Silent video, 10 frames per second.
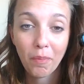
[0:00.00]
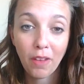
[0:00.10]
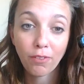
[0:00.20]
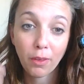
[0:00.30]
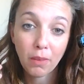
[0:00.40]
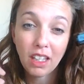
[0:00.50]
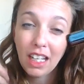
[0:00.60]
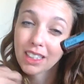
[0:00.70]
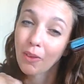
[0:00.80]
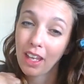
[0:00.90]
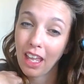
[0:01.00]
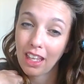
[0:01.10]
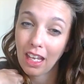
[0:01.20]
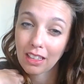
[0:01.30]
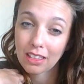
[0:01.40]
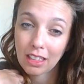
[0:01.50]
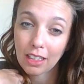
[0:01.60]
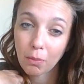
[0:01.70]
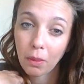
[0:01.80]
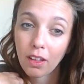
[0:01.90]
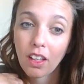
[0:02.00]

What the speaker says: And for me, that's why I can't sleep.